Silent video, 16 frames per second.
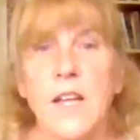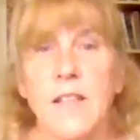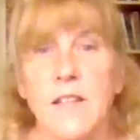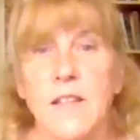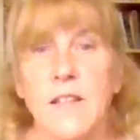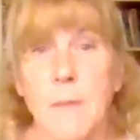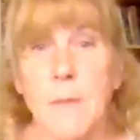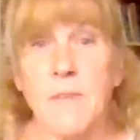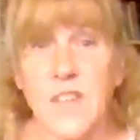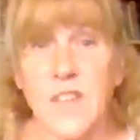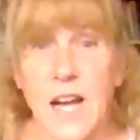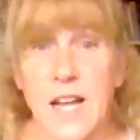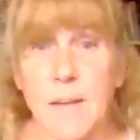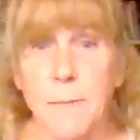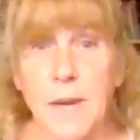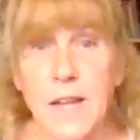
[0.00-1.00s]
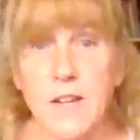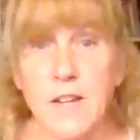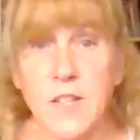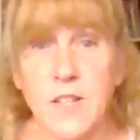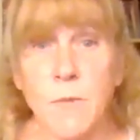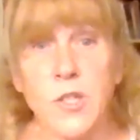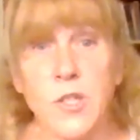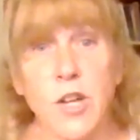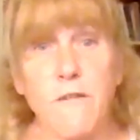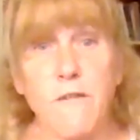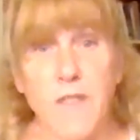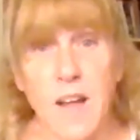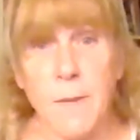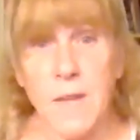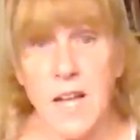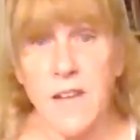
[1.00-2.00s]
in the name of Diane Peterson, which her
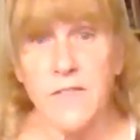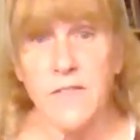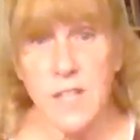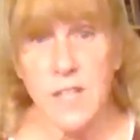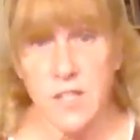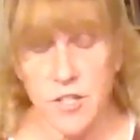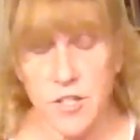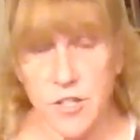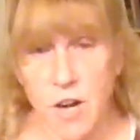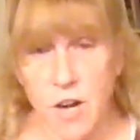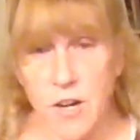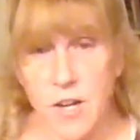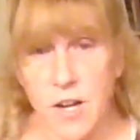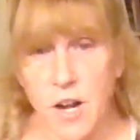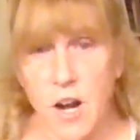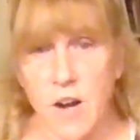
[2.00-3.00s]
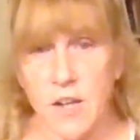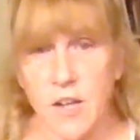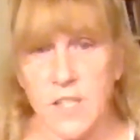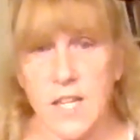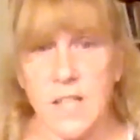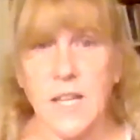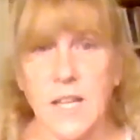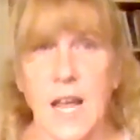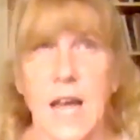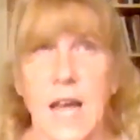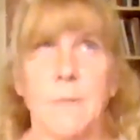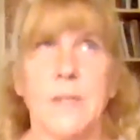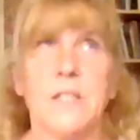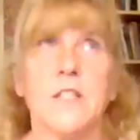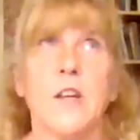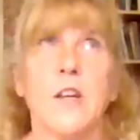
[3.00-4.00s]
family have started at Concord Dance
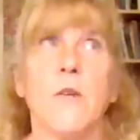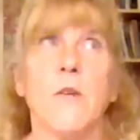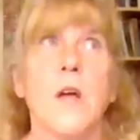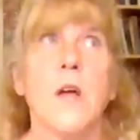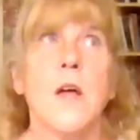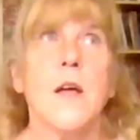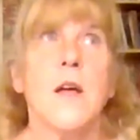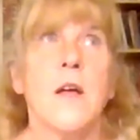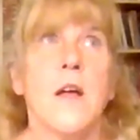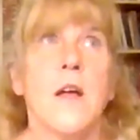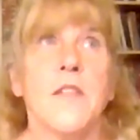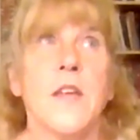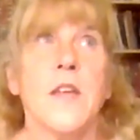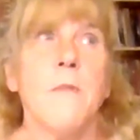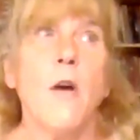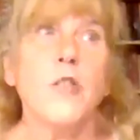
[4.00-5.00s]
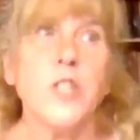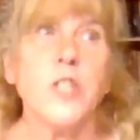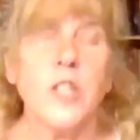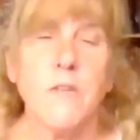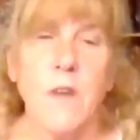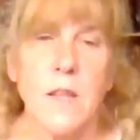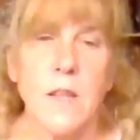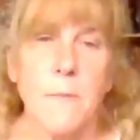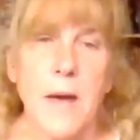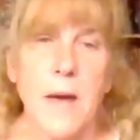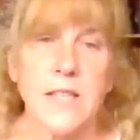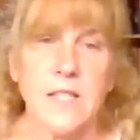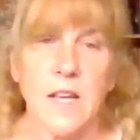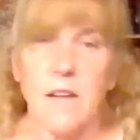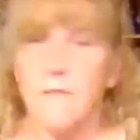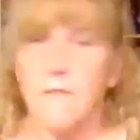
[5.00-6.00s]
Academy. So the emotion around the
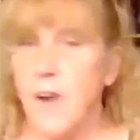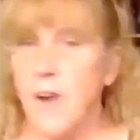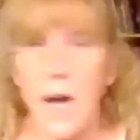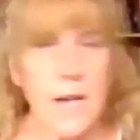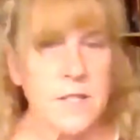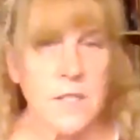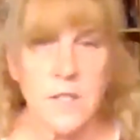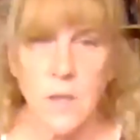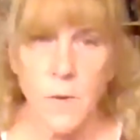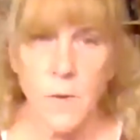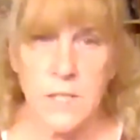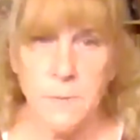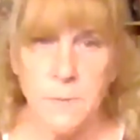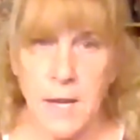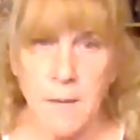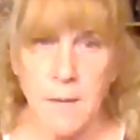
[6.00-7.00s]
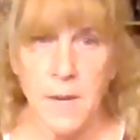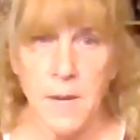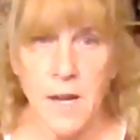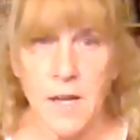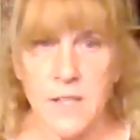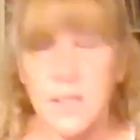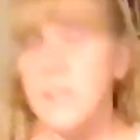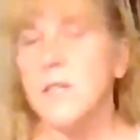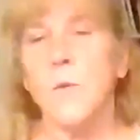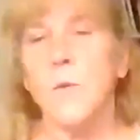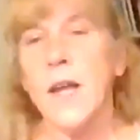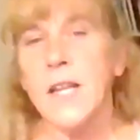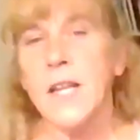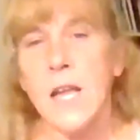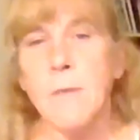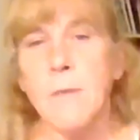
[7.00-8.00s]
basket for us is always big because it's a
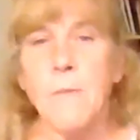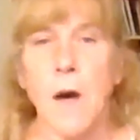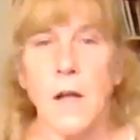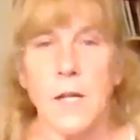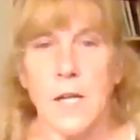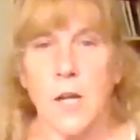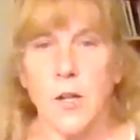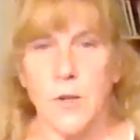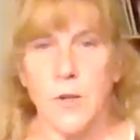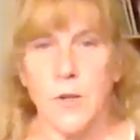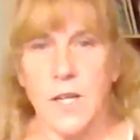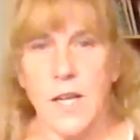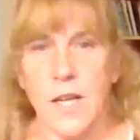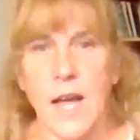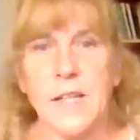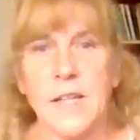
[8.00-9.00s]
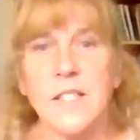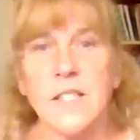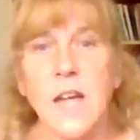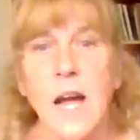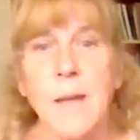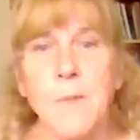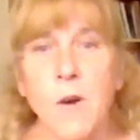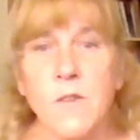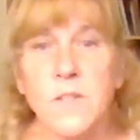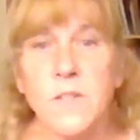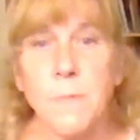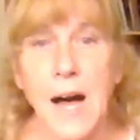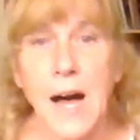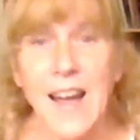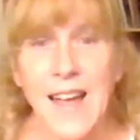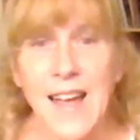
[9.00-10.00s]
way to keep Molly included. And as time goes
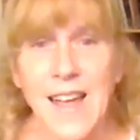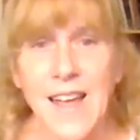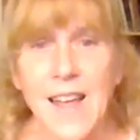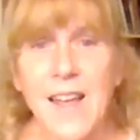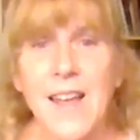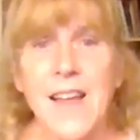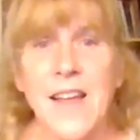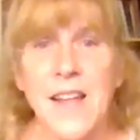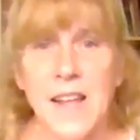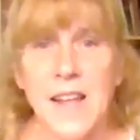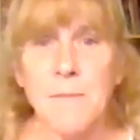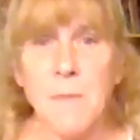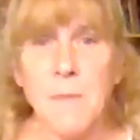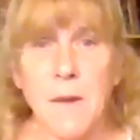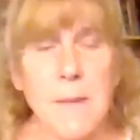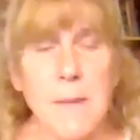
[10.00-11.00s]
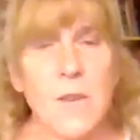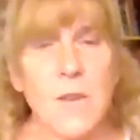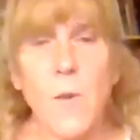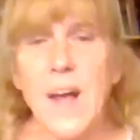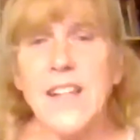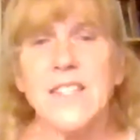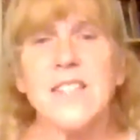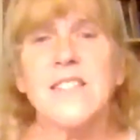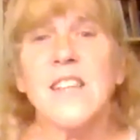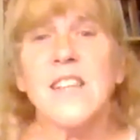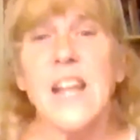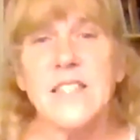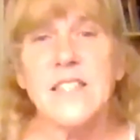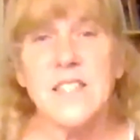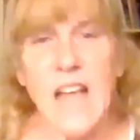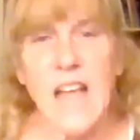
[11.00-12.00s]
by, in many ways, it's
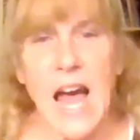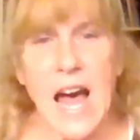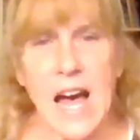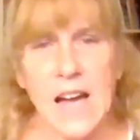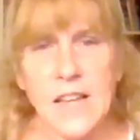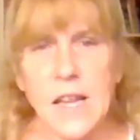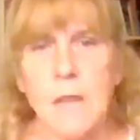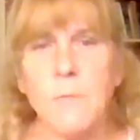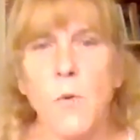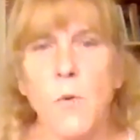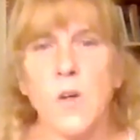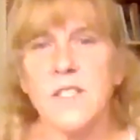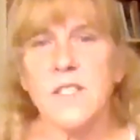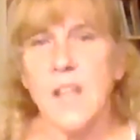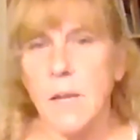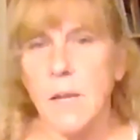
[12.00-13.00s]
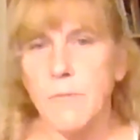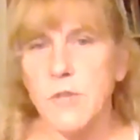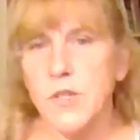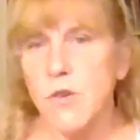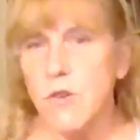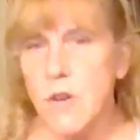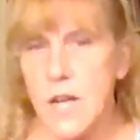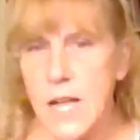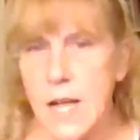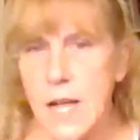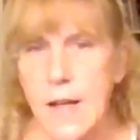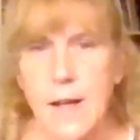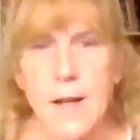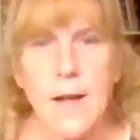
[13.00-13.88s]
less sad and more celebratory.